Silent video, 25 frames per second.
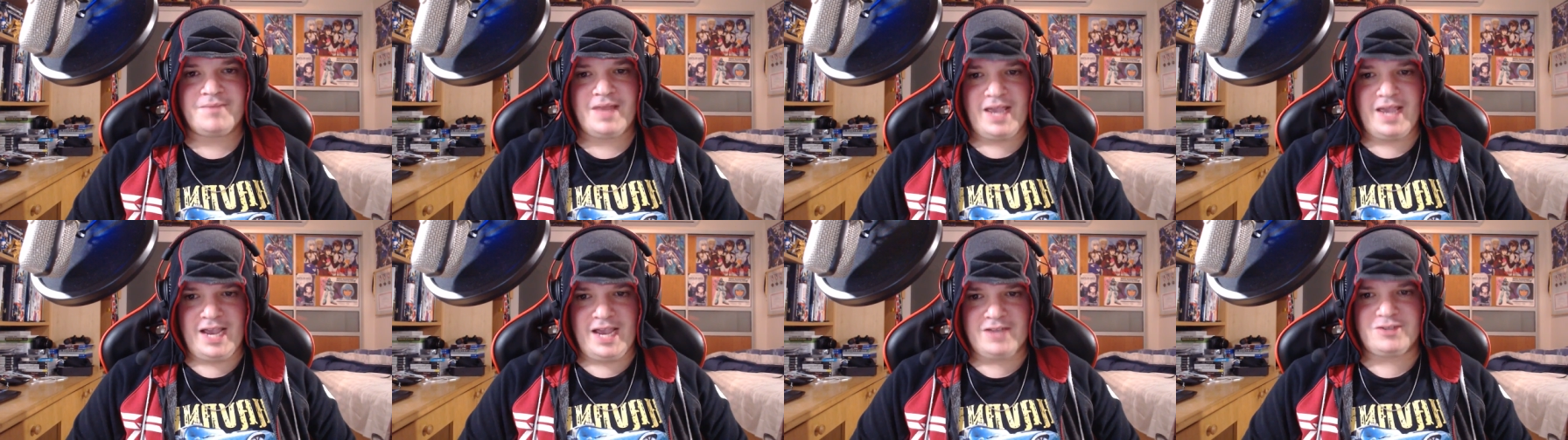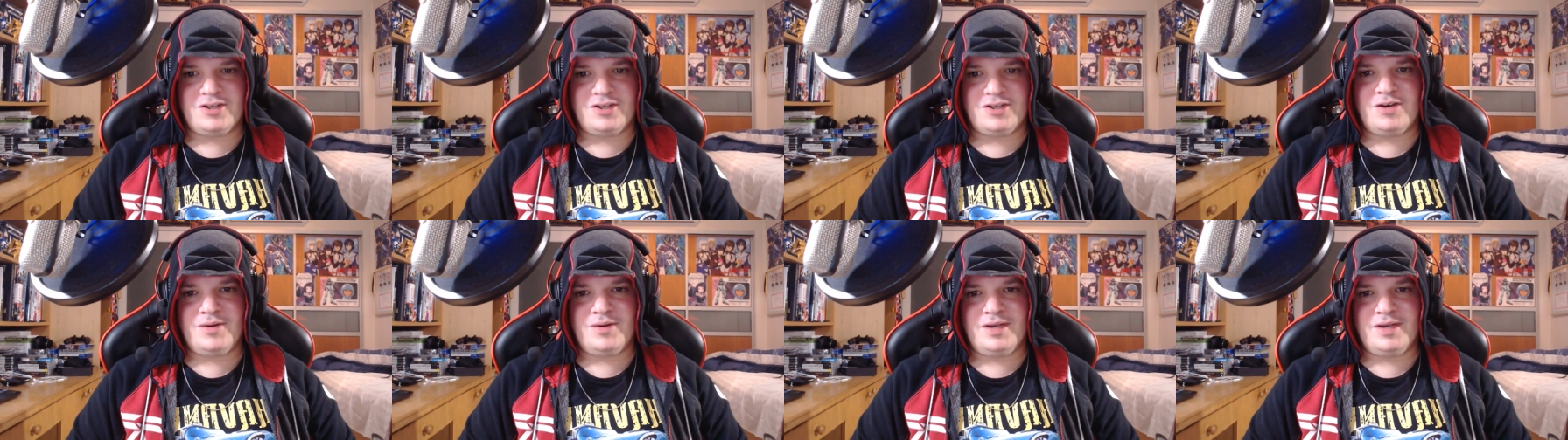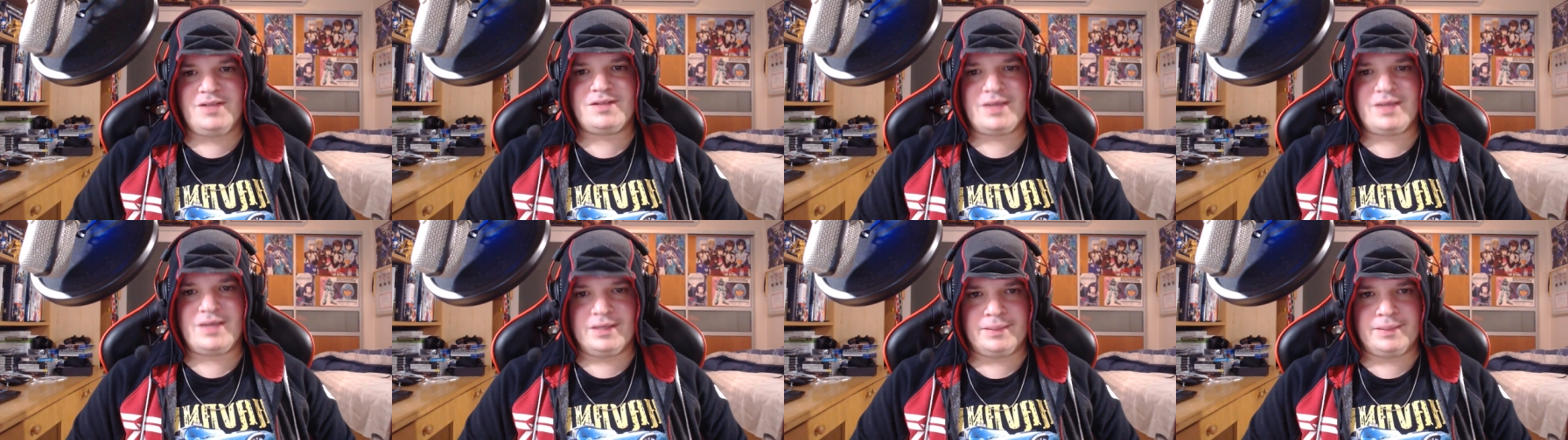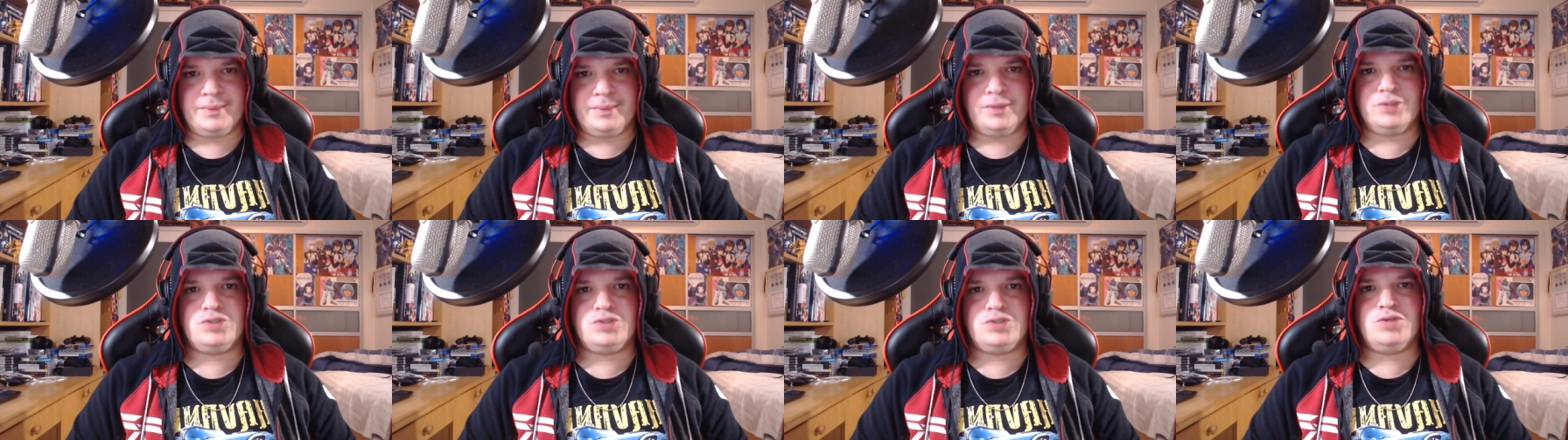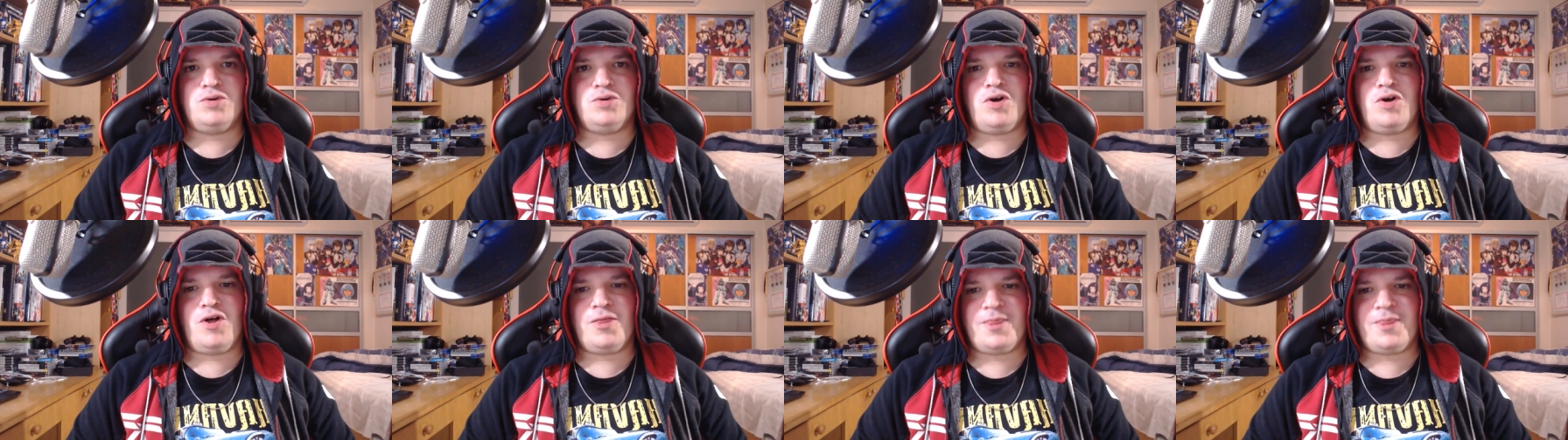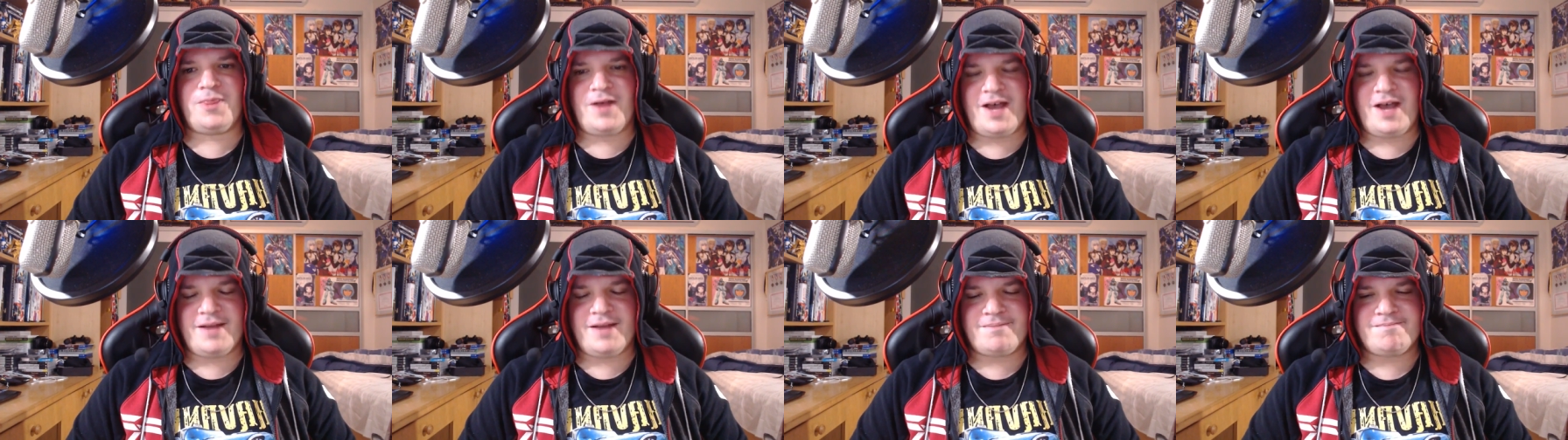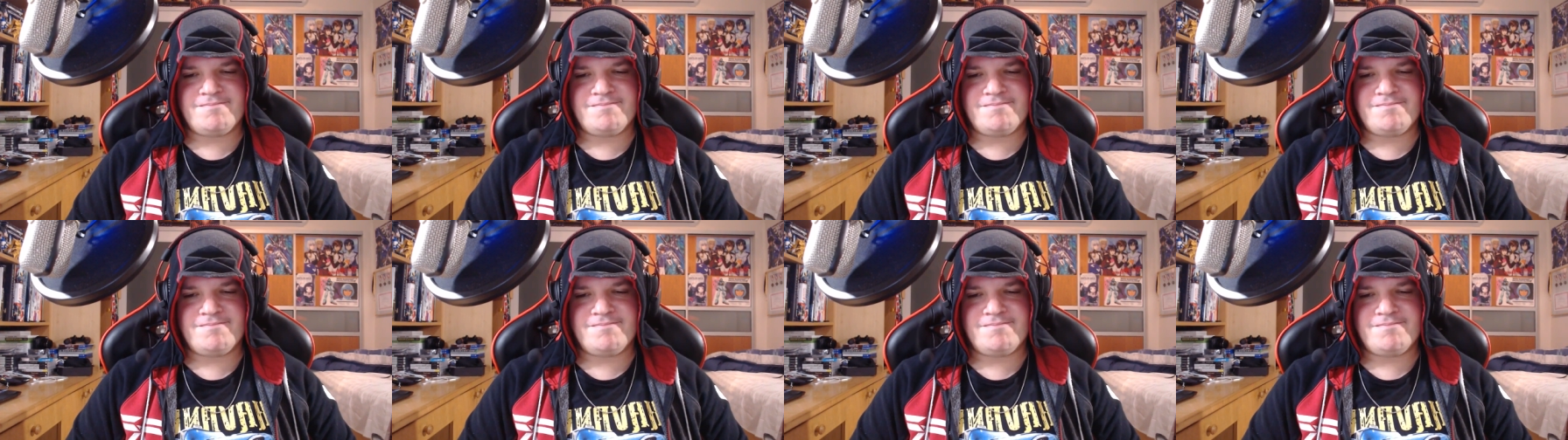As always, kind of what you all thought